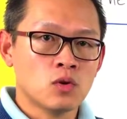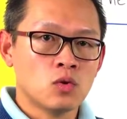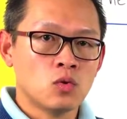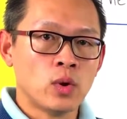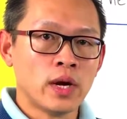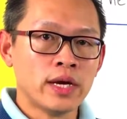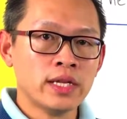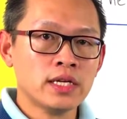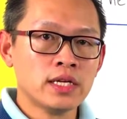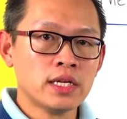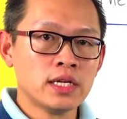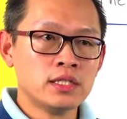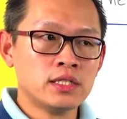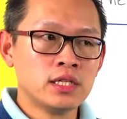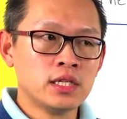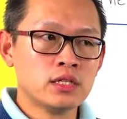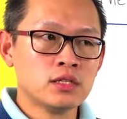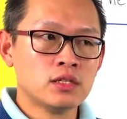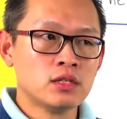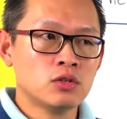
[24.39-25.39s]
whether is
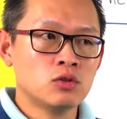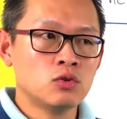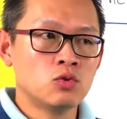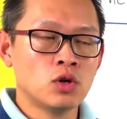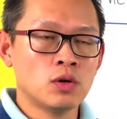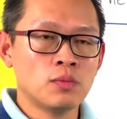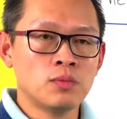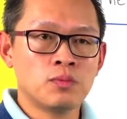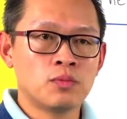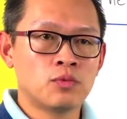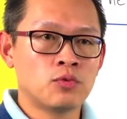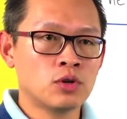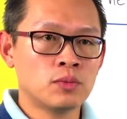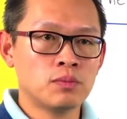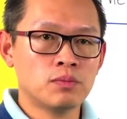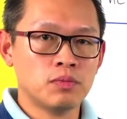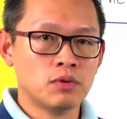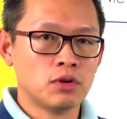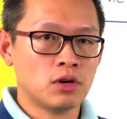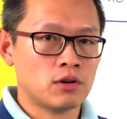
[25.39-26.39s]
it to a
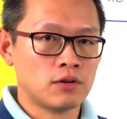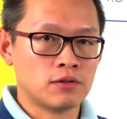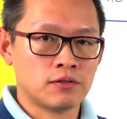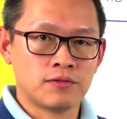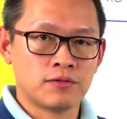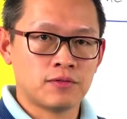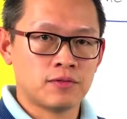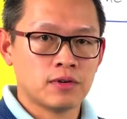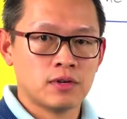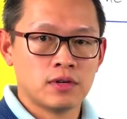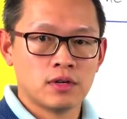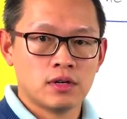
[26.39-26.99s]
group of